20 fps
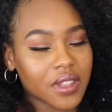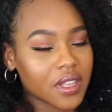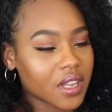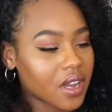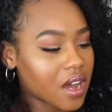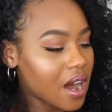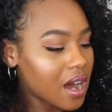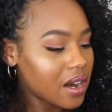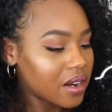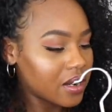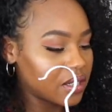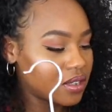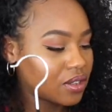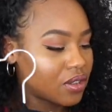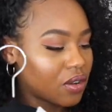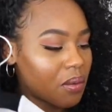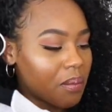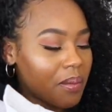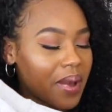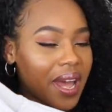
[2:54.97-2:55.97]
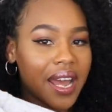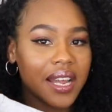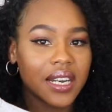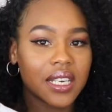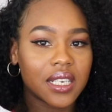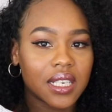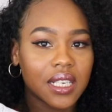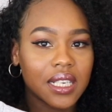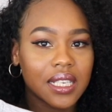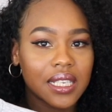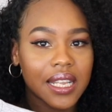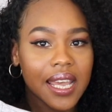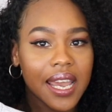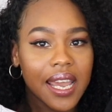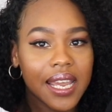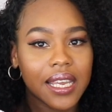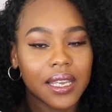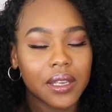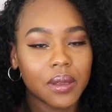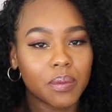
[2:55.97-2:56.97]
The colors don't match. It's
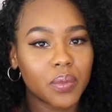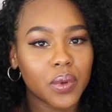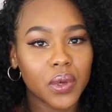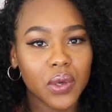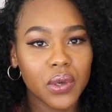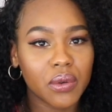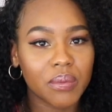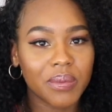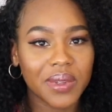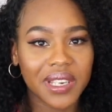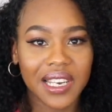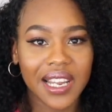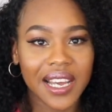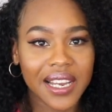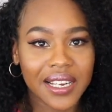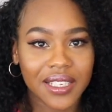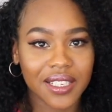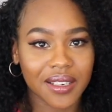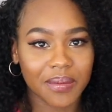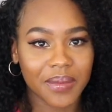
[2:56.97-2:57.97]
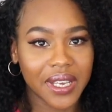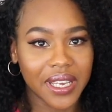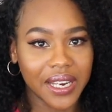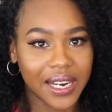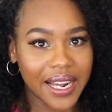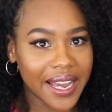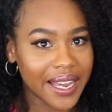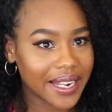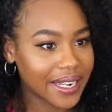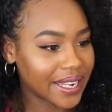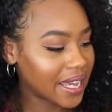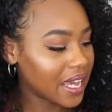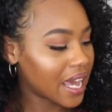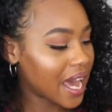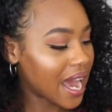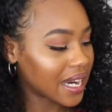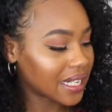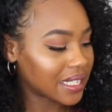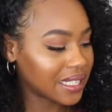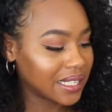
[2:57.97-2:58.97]
like Boohoo be lying to me, like they
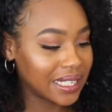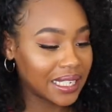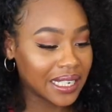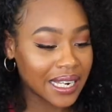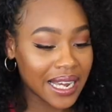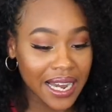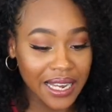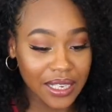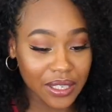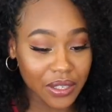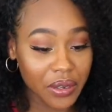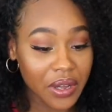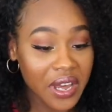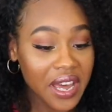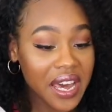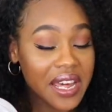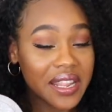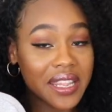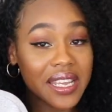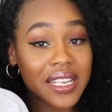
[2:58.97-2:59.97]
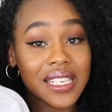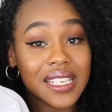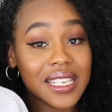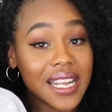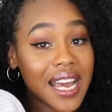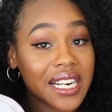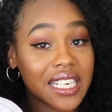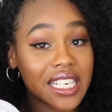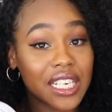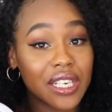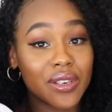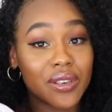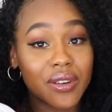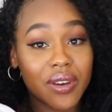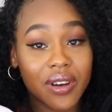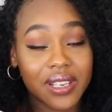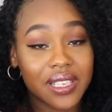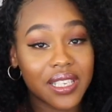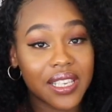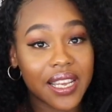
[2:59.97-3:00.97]
actually lie. So this is actually
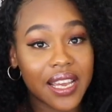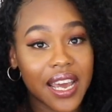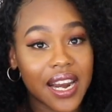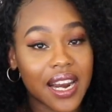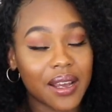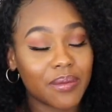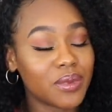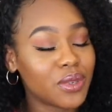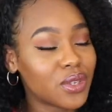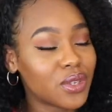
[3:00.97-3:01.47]
not a set, and I'm